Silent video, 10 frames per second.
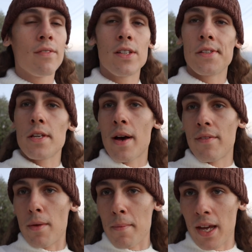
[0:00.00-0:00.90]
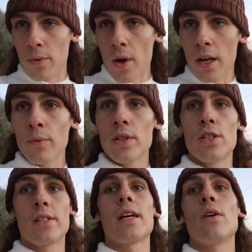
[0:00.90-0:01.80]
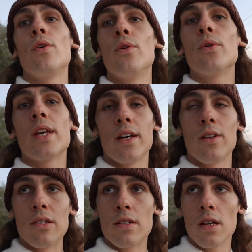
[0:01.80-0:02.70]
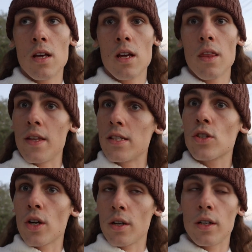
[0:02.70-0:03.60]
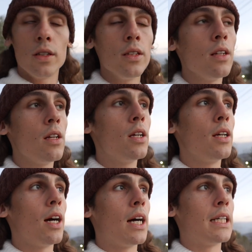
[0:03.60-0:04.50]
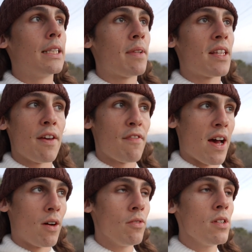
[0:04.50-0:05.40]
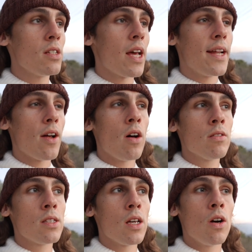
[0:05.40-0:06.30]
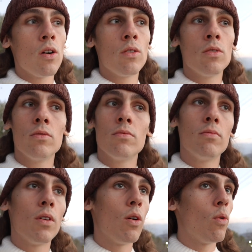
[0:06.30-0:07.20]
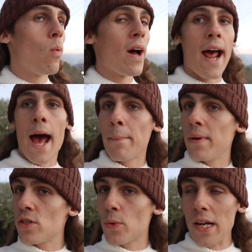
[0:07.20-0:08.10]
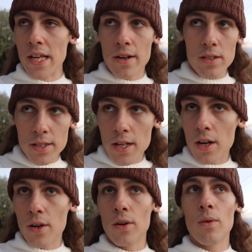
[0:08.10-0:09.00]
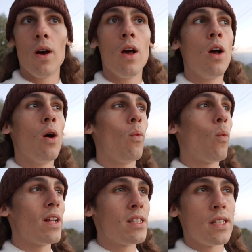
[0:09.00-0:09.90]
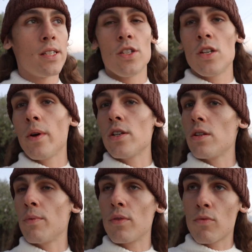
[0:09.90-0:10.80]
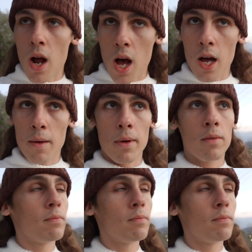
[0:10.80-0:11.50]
Obviously you have the main one, which is like who killed this girl that they found, and also what happened 20 years ago, what's the situation with Rob.